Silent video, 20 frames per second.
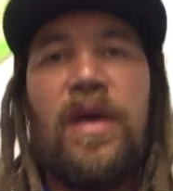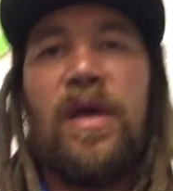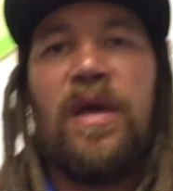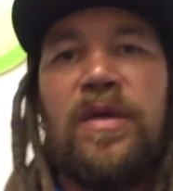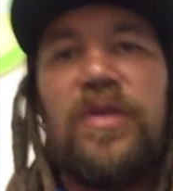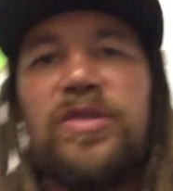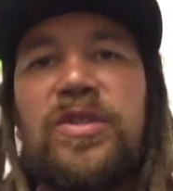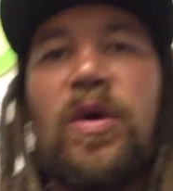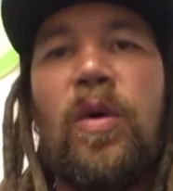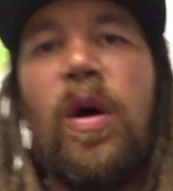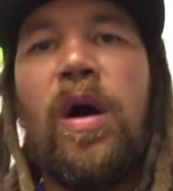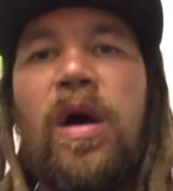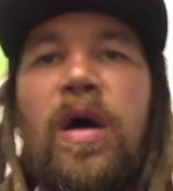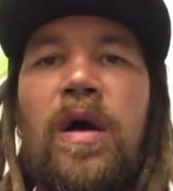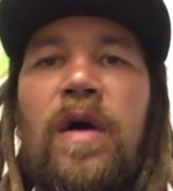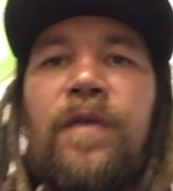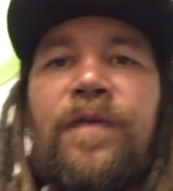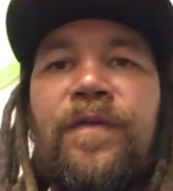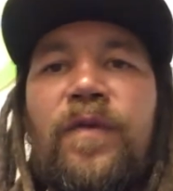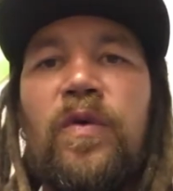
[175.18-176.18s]
So
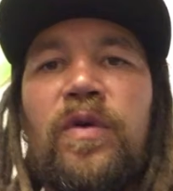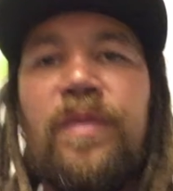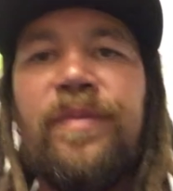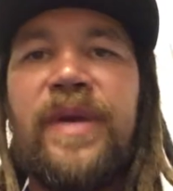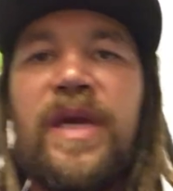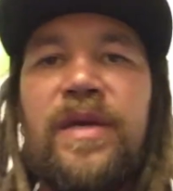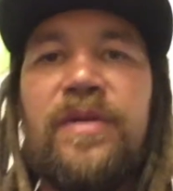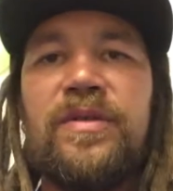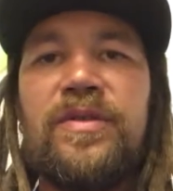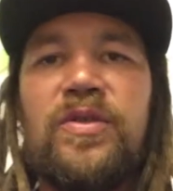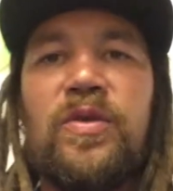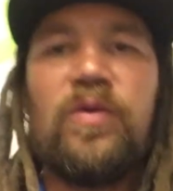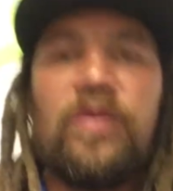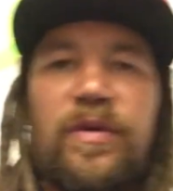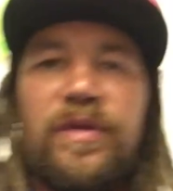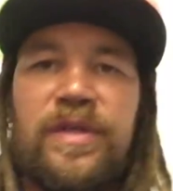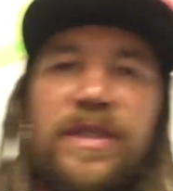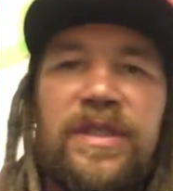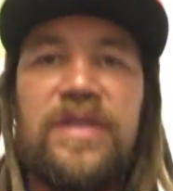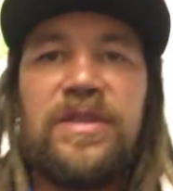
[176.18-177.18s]
all 4
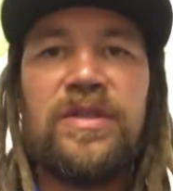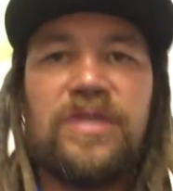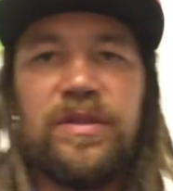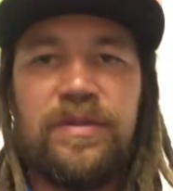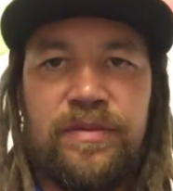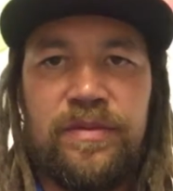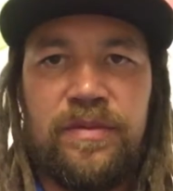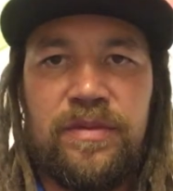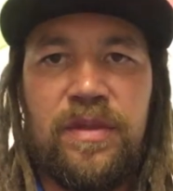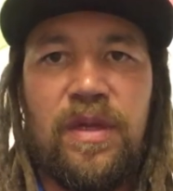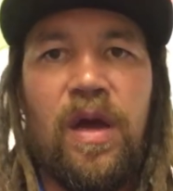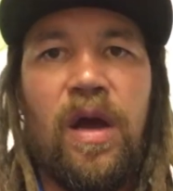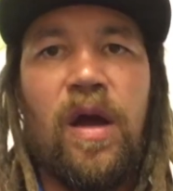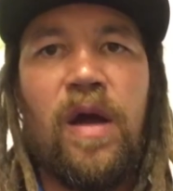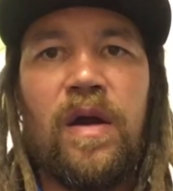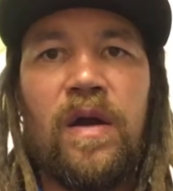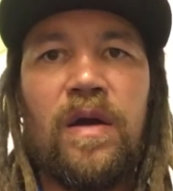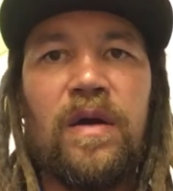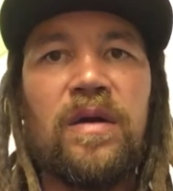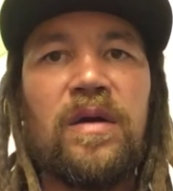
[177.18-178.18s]
mandatories
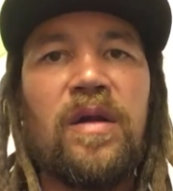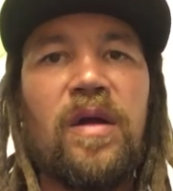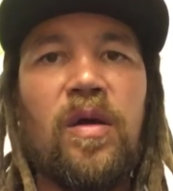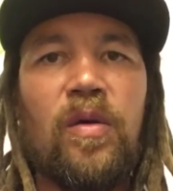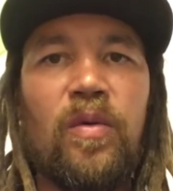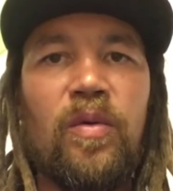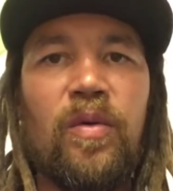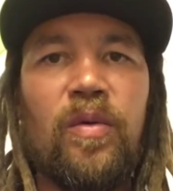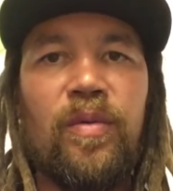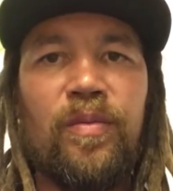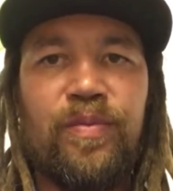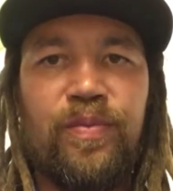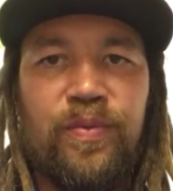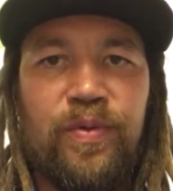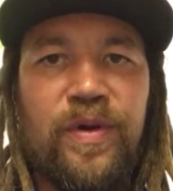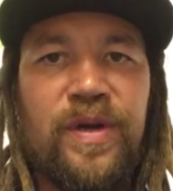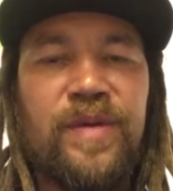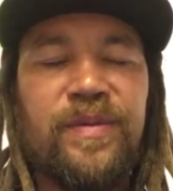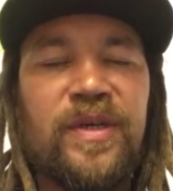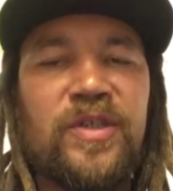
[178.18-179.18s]
are
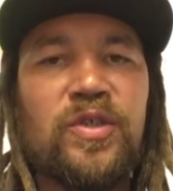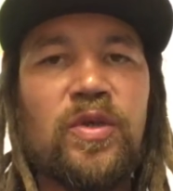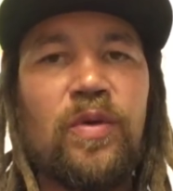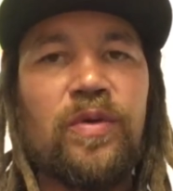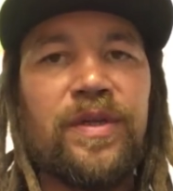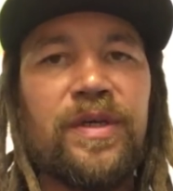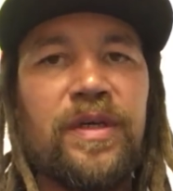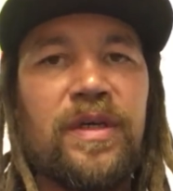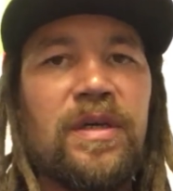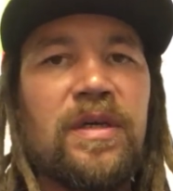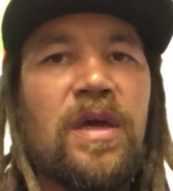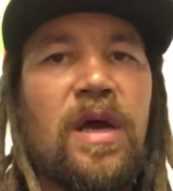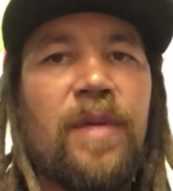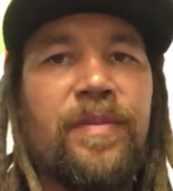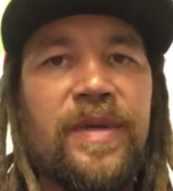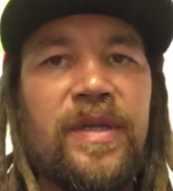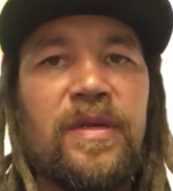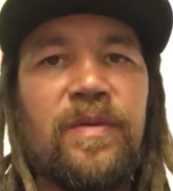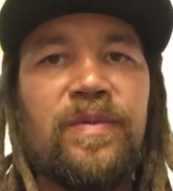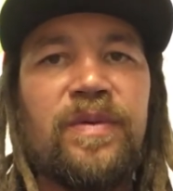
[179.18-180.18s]
pretty much only going to
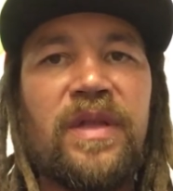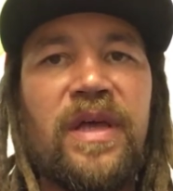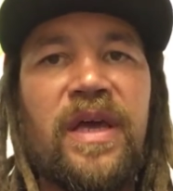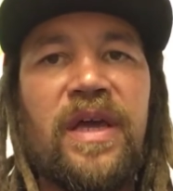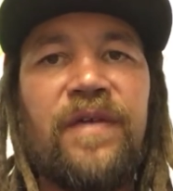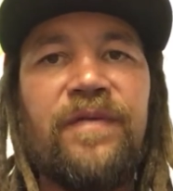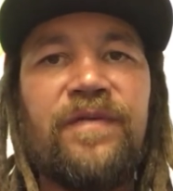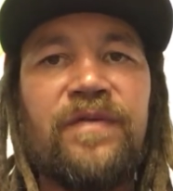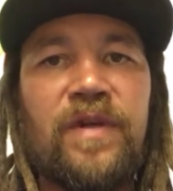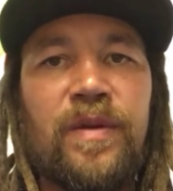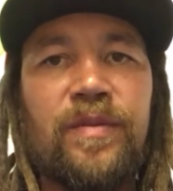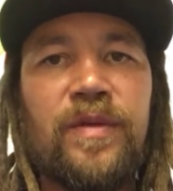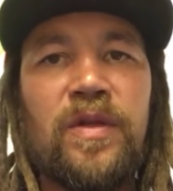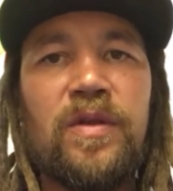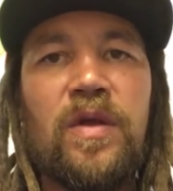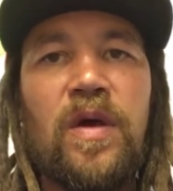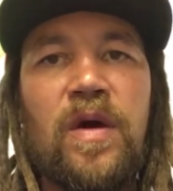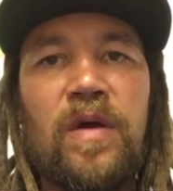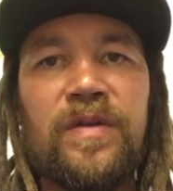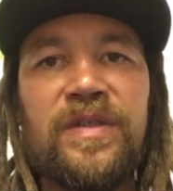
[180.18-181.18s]
come into play from the
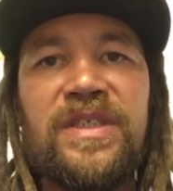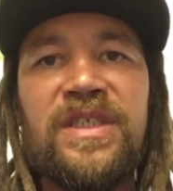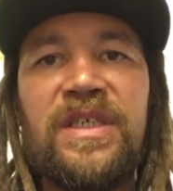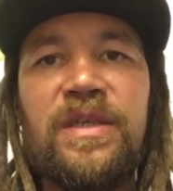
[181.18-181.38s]
long tee